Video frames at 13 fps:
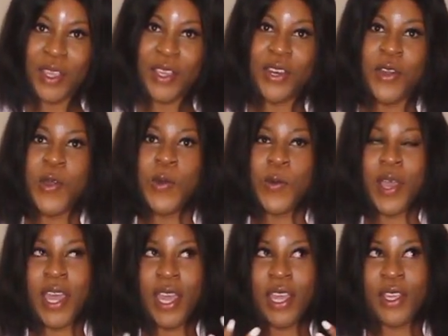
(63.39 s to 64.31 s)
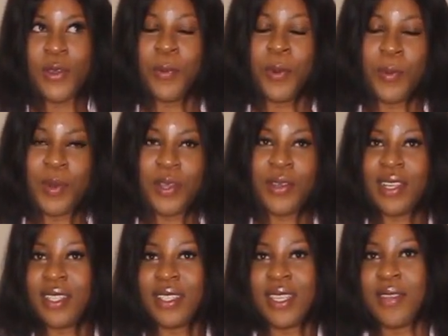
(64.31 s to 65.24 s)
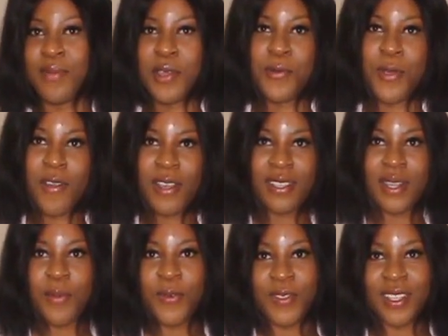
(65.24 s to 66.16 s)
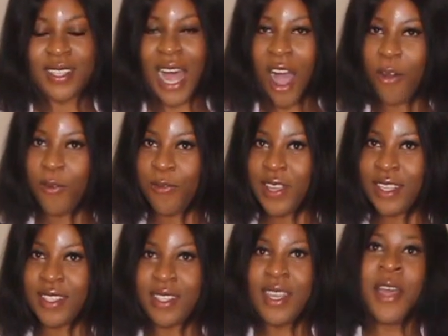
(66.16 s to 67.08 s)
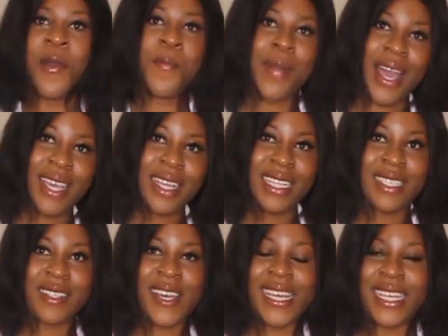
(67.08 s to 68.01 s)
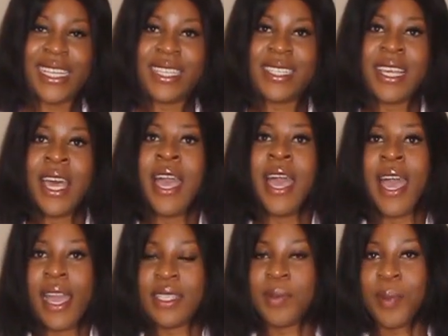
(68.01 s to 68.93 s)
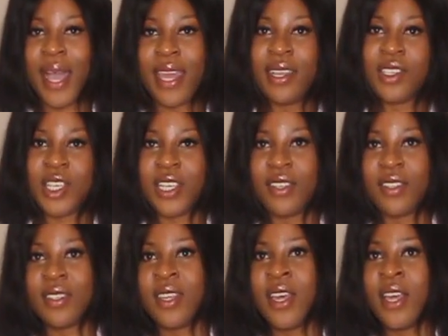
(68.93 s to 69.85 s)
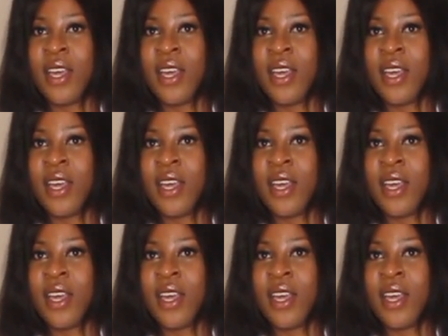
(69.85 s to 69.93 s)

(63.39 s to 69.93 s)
You know where you're probably gonna see me wearing some of these outfits. My Insta is at Prettylittlething's.